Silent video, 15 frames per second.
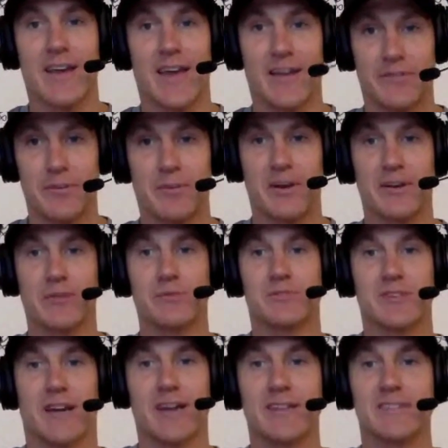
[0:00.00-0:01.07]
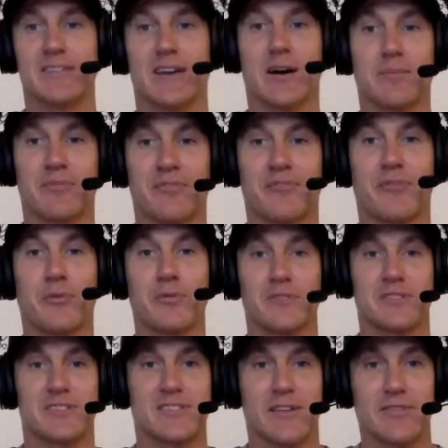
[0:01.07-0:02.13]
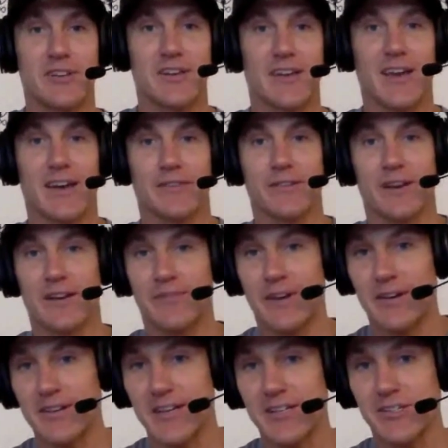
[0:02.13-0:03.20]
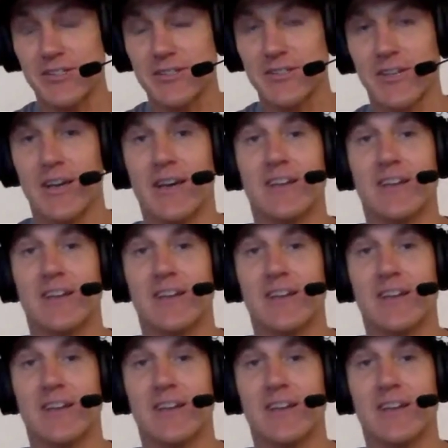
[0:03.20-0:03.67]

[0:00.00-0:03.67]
Everybody who signs up for the 7-day Athletic Foundations